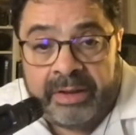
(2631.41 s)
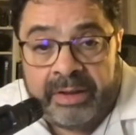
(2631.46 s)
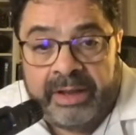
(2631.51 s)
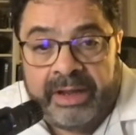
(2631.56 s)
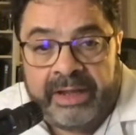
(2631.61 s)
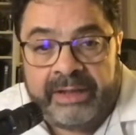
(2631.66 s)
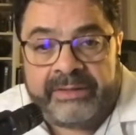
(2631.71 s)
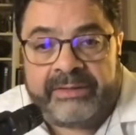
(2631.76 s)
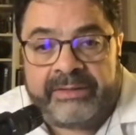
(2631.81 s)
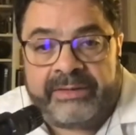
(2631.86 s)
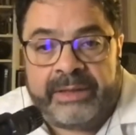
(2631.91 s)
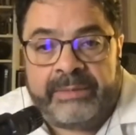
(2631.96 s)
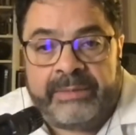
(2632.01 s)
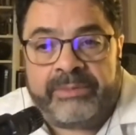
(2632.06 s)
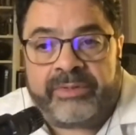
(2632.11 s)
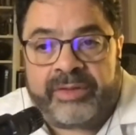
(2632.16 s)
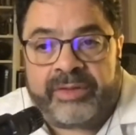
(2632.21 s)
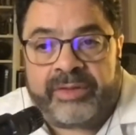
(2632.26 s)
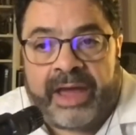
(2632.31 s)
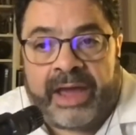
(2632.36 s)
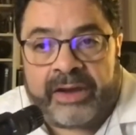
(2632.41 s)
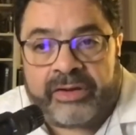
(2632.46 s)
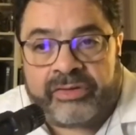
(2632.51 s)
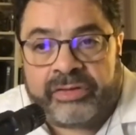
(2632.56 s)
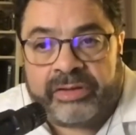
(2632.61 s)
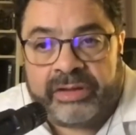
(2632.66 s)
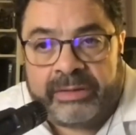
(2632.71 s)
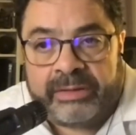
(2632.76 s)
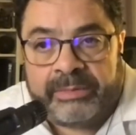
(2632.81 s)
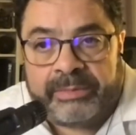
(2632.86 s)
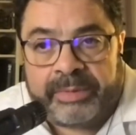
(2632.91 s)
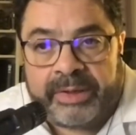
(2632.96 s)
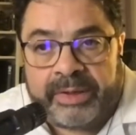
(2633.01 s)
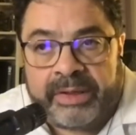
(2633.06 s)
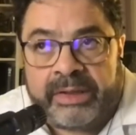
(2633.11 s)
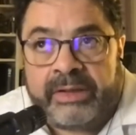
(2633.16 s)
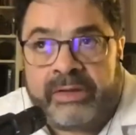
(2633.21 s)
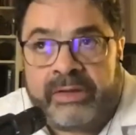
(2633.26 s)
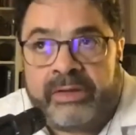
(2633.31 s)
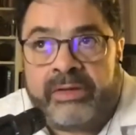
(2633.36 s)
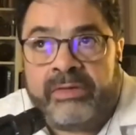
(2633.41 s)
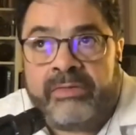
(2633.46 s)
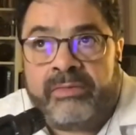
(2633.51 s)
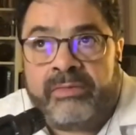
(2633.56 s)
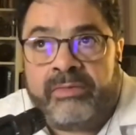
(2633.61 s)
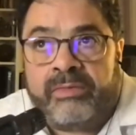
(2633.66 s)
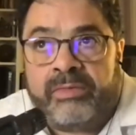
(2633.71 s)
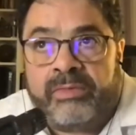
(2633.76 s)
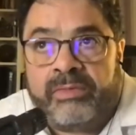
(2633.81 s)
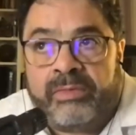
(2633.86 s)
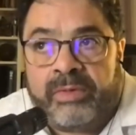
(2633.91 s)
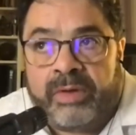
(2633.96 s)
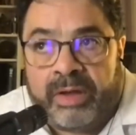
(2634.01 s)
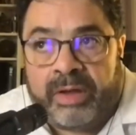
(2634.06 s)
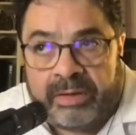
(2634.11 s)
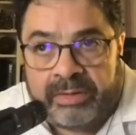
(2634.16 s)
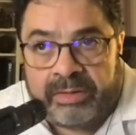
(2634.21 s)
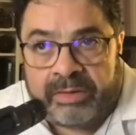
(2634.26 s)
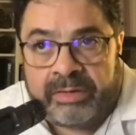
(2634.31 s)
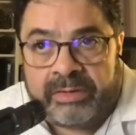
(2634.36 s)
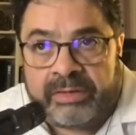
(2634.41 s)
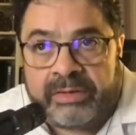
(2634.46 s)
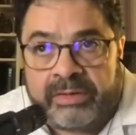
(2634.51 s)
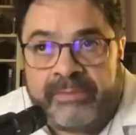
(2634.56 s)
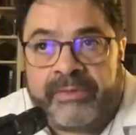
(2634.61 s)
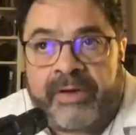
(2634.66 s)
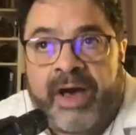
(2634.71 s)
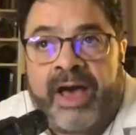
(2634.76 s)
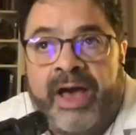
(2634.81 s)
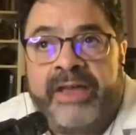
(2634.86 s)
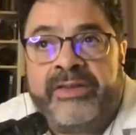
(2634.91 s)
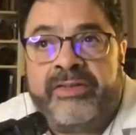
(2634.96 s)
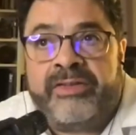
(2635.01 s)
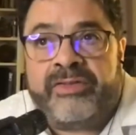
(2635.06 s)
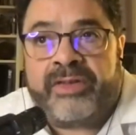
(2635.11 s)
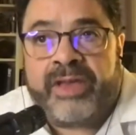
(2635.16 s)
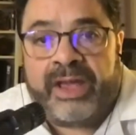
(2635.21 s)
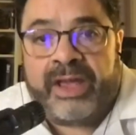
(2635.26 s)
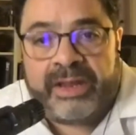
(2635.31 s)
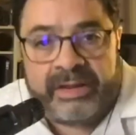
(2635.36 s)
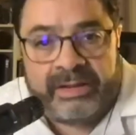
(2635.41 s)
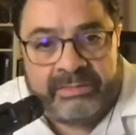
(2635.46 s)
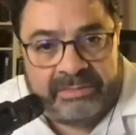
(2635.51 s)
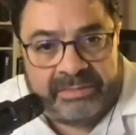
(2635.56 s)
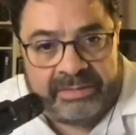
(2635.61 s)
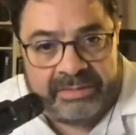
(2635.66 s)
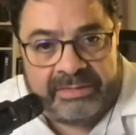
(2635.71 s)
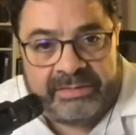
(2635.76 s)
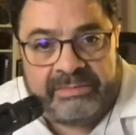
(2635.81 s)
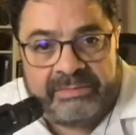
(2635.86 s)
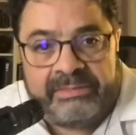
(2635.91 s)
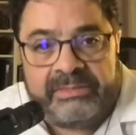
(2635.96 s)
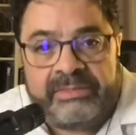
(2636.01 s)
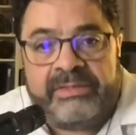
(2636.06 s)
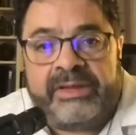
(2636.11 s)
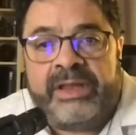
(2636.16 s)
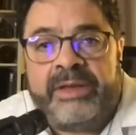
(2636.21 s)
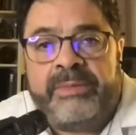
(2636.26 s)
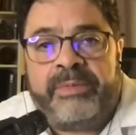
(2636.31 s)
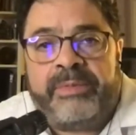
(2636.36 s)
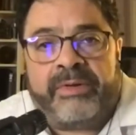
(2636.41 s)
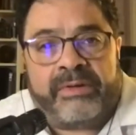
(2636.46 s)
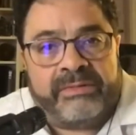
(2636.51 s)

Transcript: it seems to actually be the divide is getting deeper.